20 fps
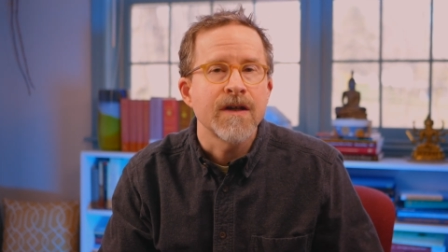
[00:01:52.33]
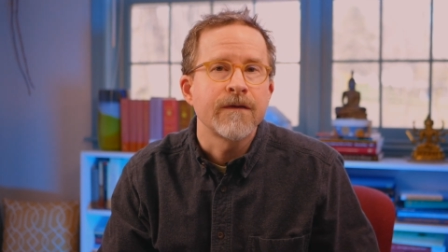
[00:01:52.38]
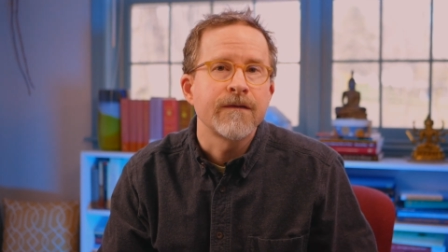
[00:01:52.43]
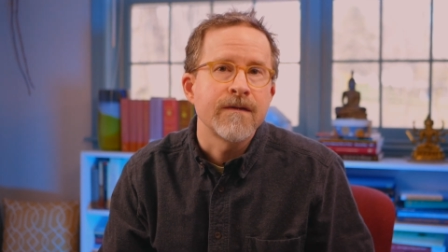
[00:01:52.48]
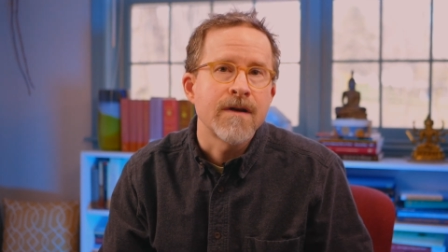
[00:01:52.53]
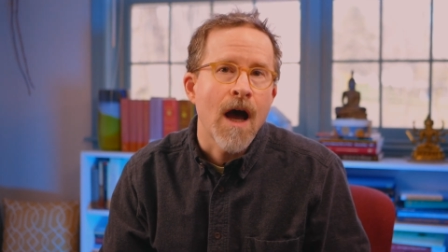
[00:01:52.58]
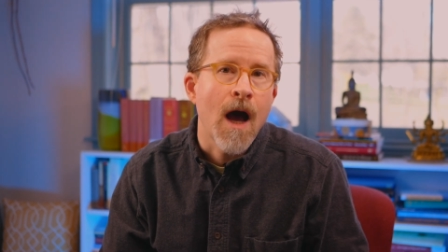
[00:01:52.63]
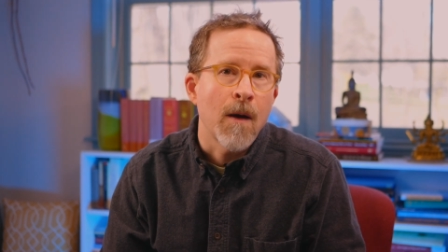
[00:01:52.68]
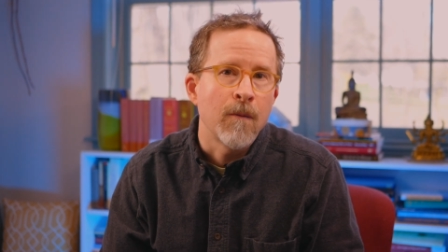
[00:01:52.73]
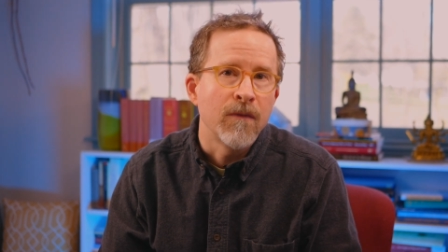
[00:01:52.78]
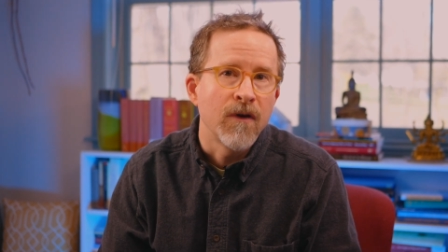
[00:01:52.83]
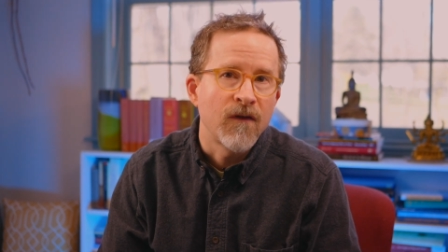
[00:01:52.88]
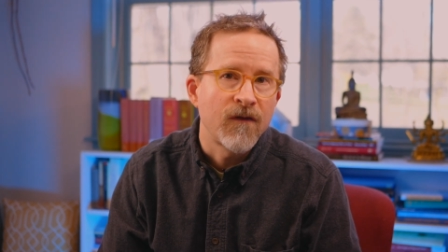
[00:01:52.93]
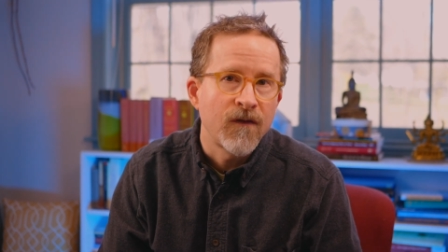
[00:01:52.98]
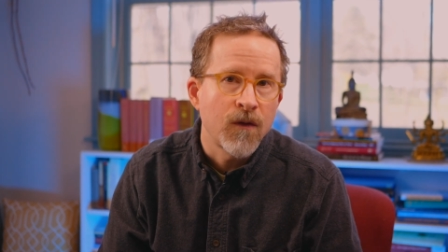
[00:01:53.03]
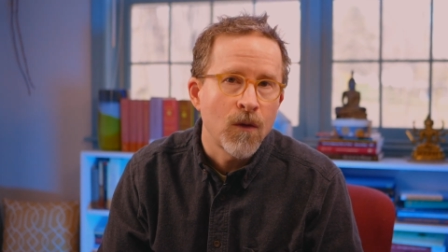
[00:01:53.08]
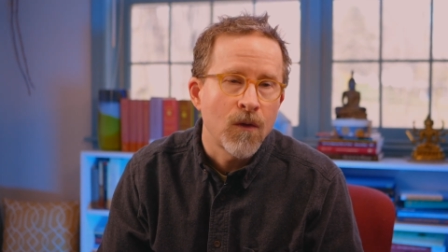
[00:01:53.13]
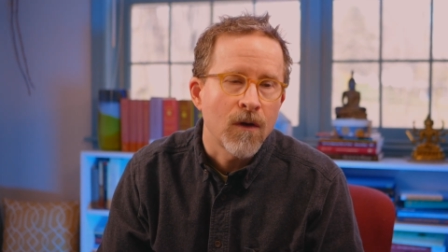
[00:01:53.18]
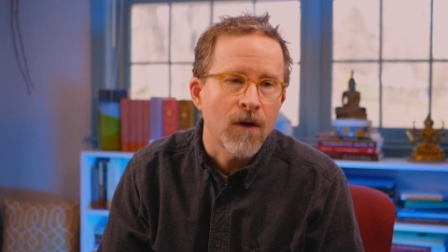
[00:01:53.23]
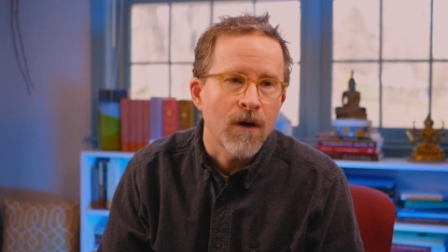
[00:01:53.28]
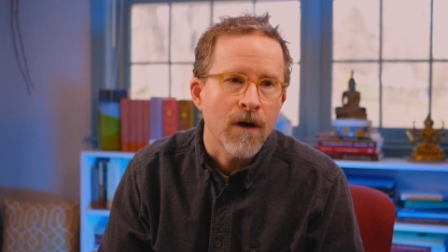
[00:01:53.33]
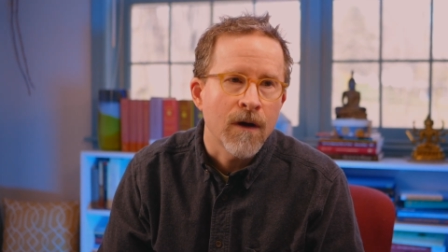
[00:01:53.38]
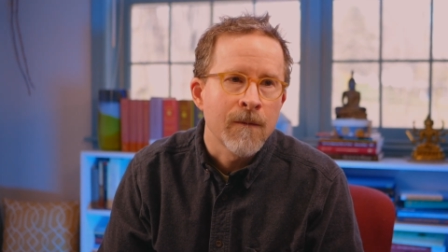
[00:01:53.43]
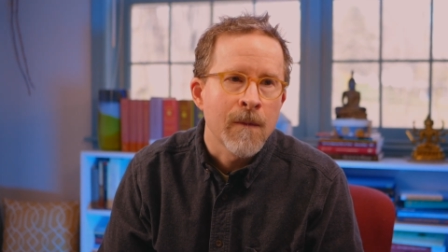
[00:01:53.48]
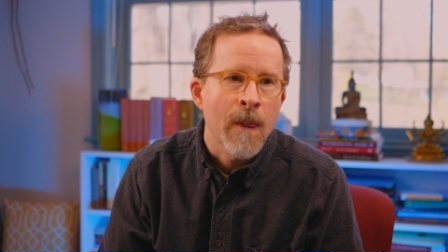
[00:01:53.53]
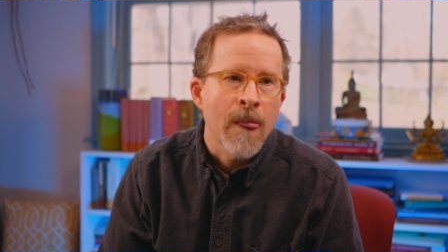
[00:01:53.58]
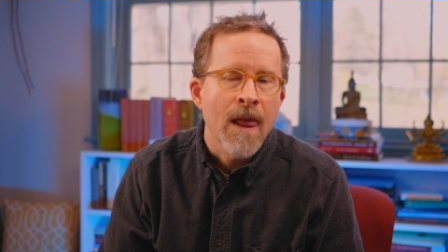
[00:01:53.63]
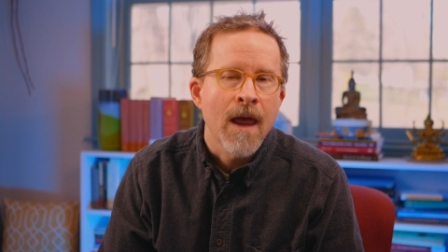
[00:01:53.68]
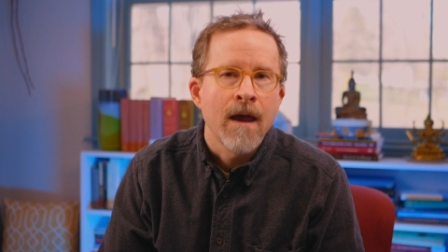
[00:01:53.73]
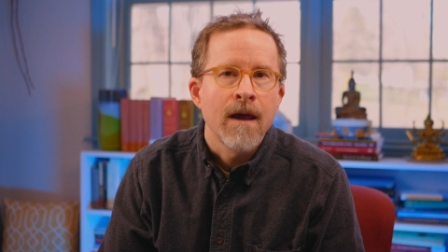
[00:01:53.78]
if not before,
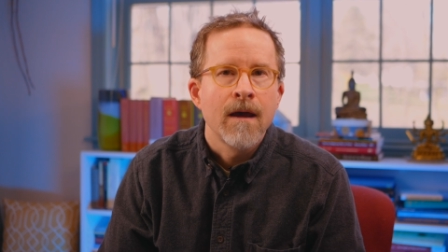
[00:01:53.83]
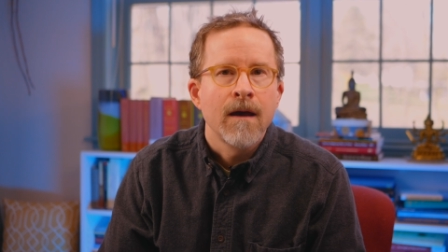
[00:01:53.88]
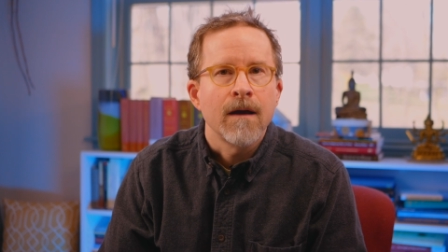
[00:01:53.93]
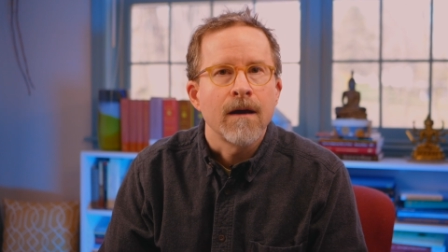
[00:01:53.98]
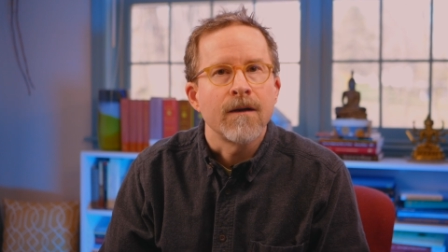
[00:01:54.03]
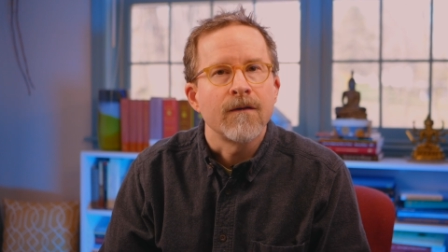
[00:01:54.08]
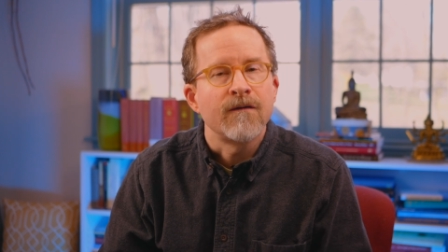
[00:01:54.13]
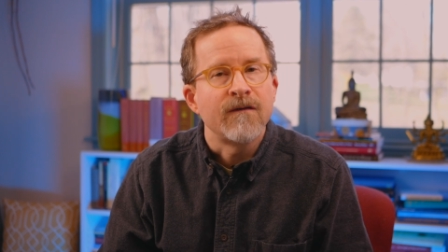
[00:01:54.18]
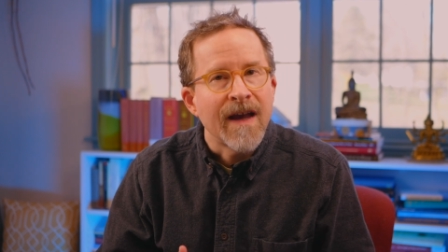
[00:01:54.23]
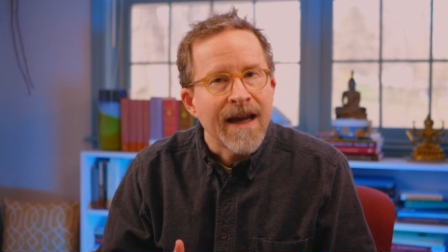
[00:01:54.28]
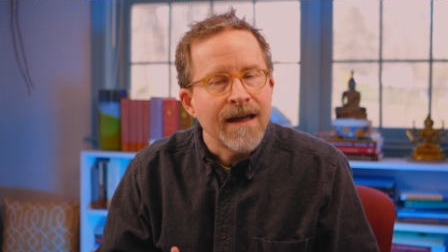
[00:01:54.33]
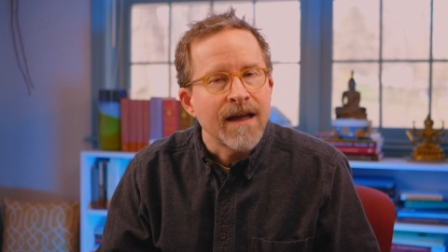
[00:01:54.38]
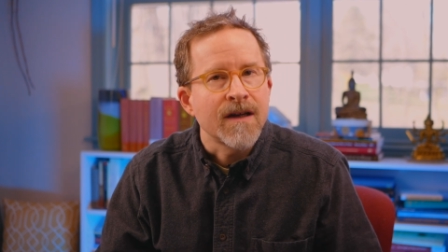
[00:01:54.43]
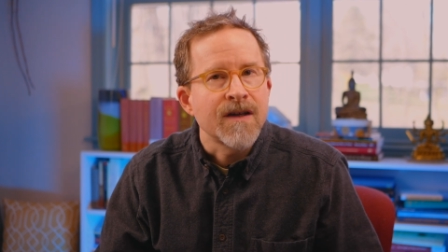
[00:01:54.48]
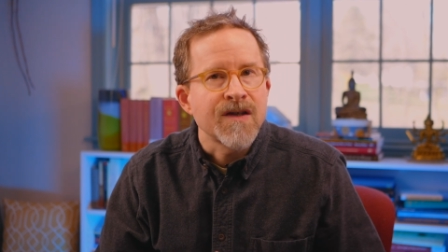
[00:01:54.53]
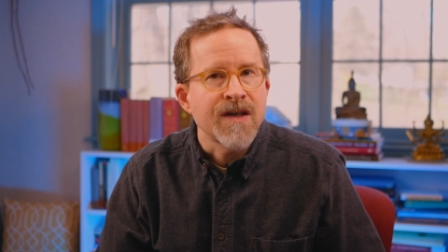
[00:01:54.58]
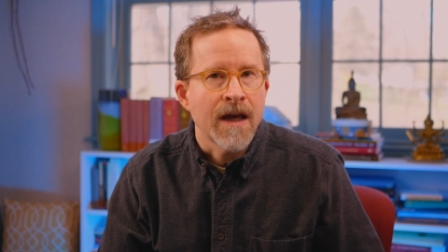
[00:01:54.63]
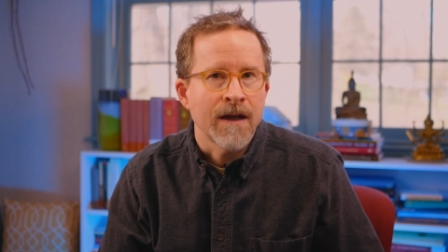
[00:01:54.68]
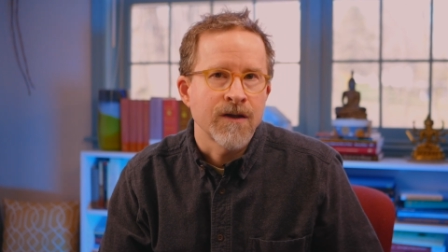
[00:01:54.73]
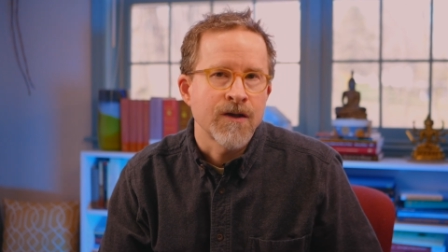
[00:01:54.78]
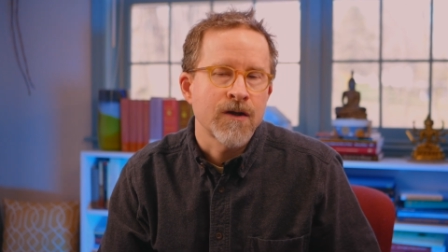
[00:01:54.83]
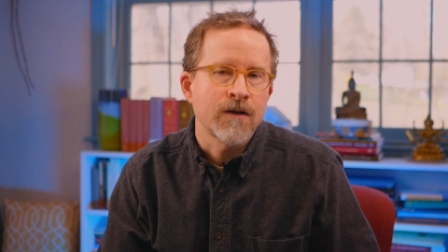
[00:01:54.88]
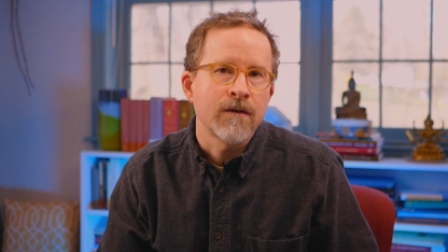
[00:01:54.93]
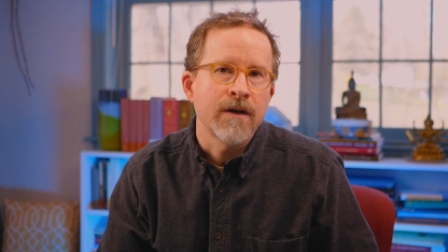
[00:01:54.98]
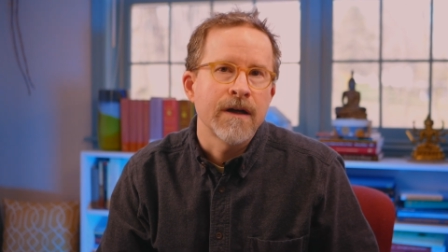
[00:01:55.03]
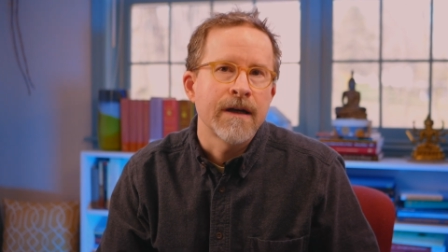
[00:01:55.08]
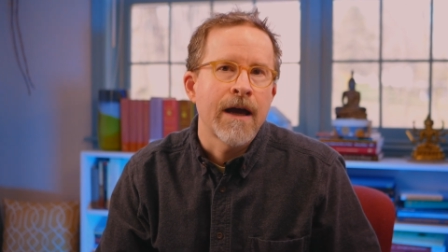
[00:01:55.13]
uh, Vedic Sanskrit.